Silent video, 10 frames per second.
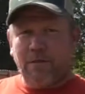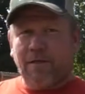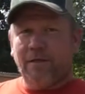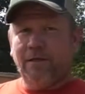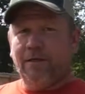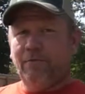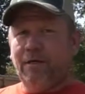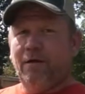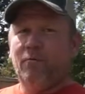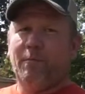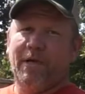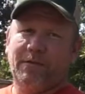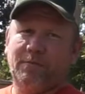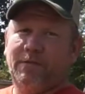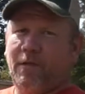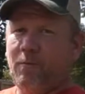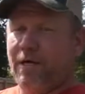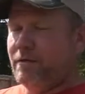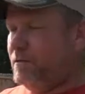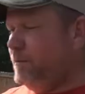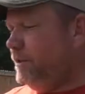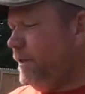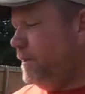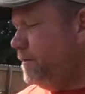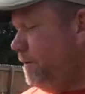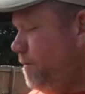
kind of laying around. We may add some sandbags a little bit later.